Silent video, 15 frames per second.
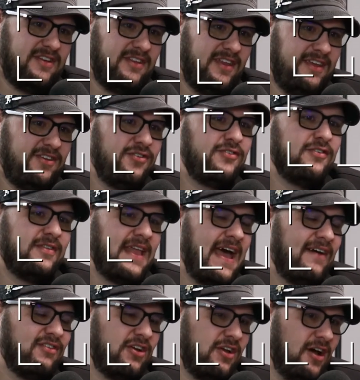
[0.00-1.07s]
Like you can
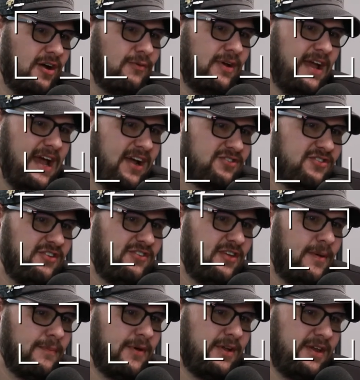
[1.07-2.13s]
have a gut reaction to somebody.